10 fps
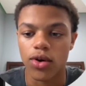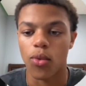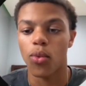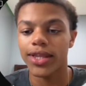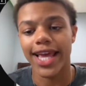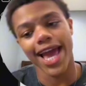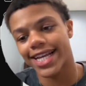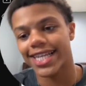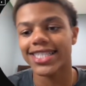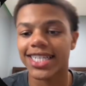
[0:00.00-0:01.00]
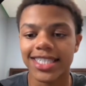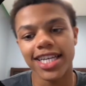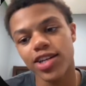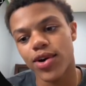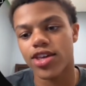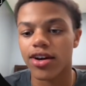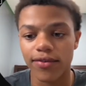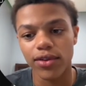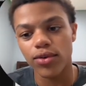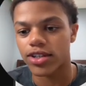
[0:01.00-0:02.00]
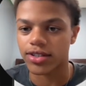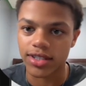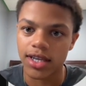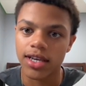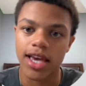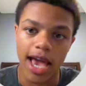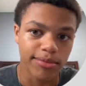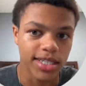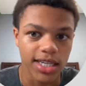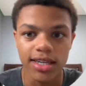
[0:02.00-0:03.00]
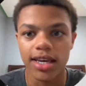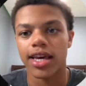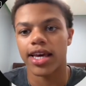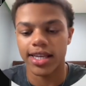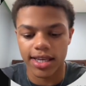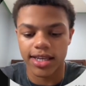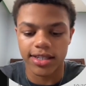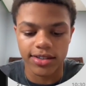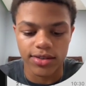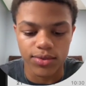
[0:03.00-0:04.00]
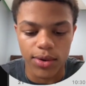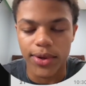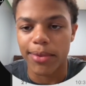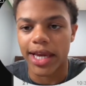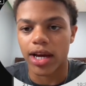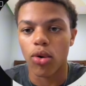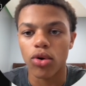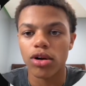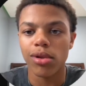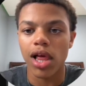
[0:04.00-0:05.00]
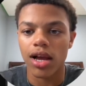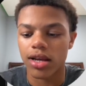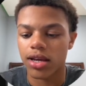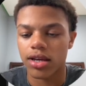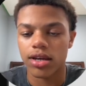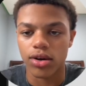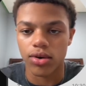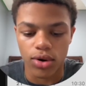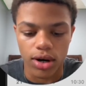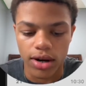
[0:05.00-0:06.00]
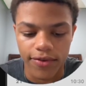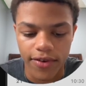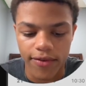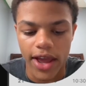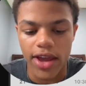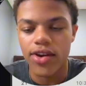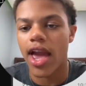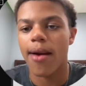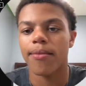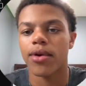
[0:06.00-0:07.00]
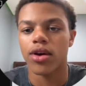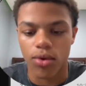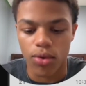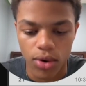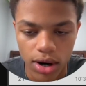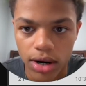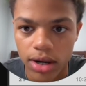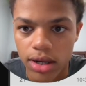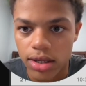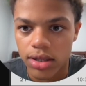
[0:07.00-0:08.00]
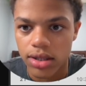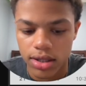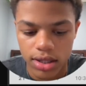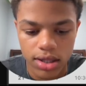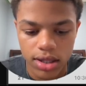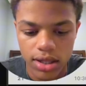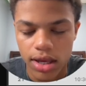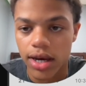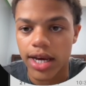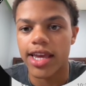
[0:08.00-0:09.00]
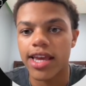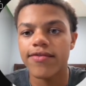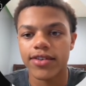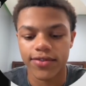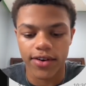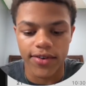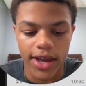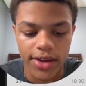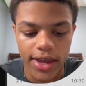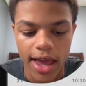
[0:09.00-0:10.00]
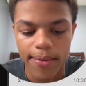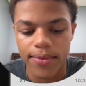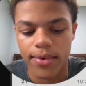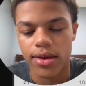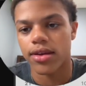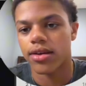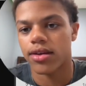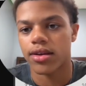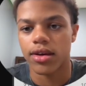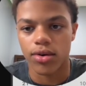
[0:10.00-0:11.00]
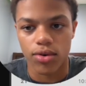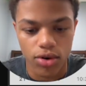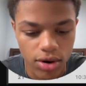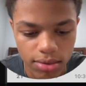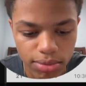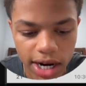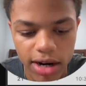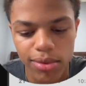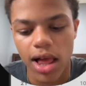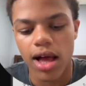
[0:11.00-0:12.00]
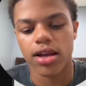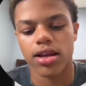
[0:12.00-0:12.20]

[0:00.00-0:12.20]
What the heck is a continuation confluence, MT? It is where we make an order block or a fair value gap or an inverse fair value gap or a breaker block.